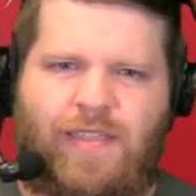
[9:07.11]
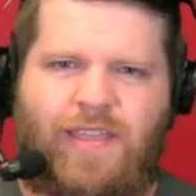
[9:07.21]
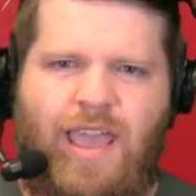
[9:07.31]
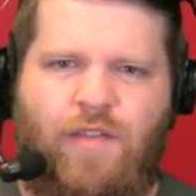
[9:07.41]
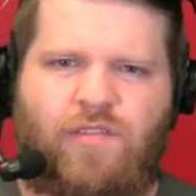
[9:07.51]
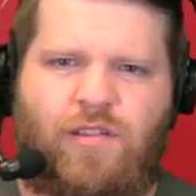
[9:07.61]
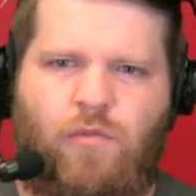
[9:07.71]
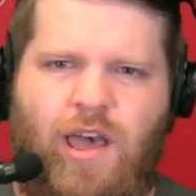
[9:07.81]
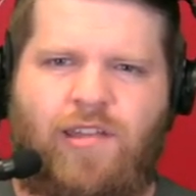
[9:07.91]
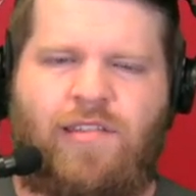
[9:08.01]
in the AFC
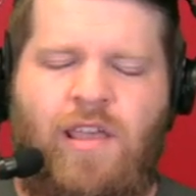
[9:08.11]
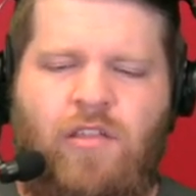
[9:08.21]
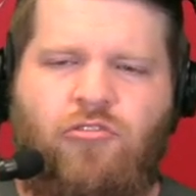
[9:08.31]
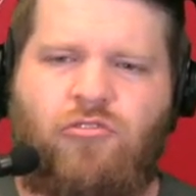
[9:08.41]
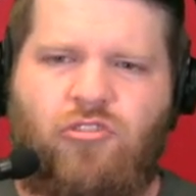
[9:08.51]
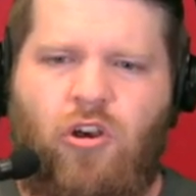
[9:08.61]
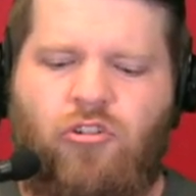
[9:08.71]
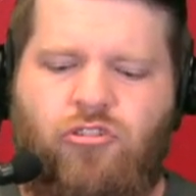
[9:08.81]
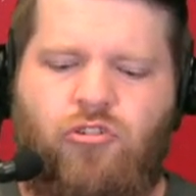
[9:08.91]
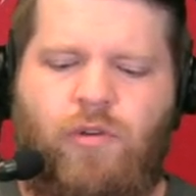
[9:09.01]
West to
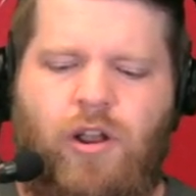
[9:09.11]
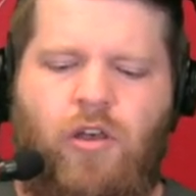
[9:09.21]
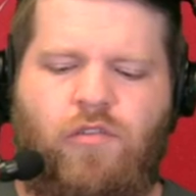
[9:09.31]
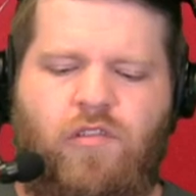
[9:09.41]
start 2-0.